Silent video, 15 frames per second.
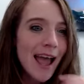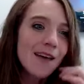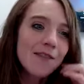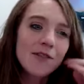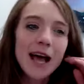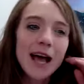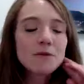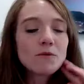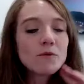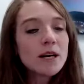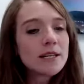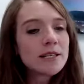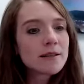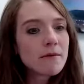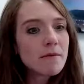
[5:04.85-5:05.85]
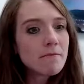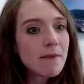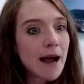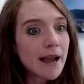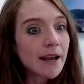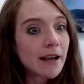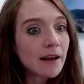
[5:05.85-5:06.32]
And that was
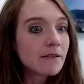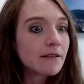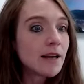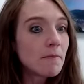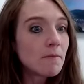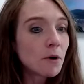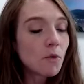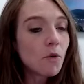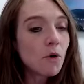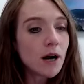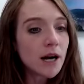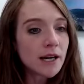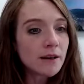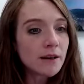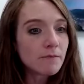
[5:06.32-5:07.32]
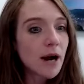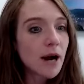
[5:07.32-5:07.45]
my number one